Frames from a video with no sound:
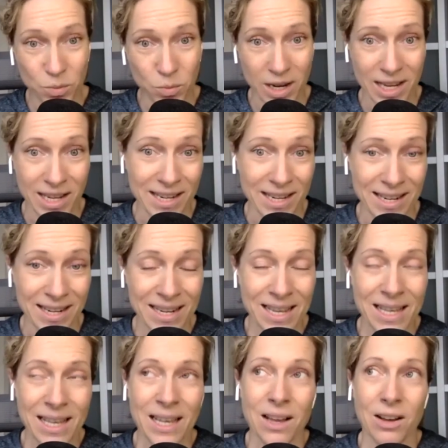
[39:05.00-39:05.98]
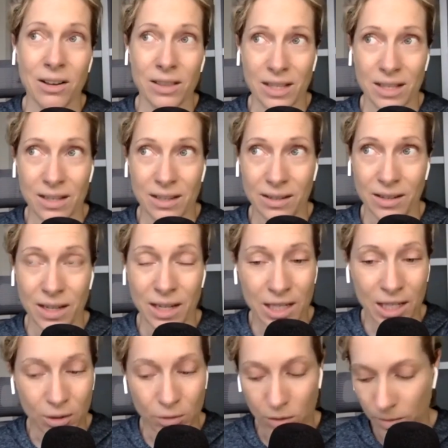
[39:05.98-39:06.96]
one on the
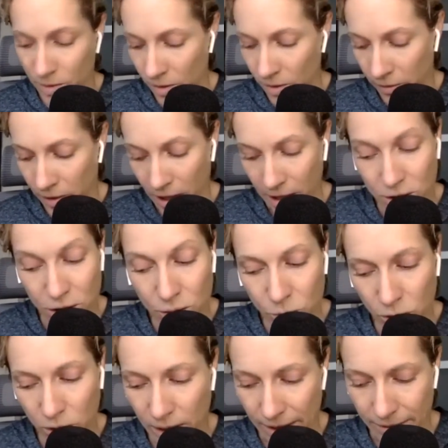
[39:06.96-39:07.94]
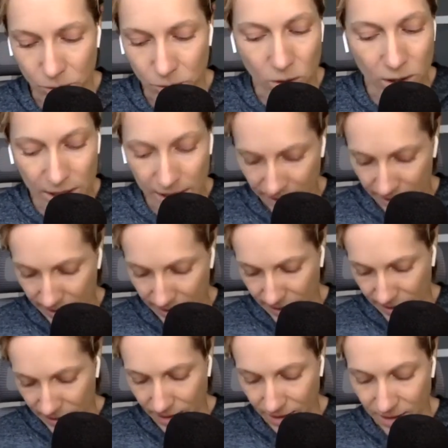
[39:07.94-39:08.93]
continuum, so we've got two more left. One
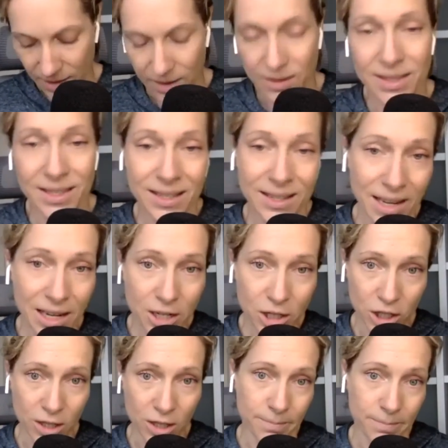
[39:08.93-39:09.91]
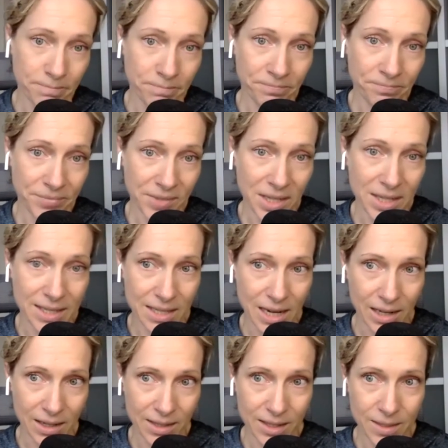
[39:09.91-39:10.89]
is sedation is
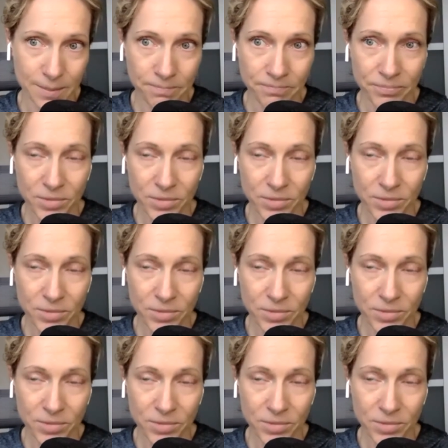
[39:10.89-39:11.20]
next.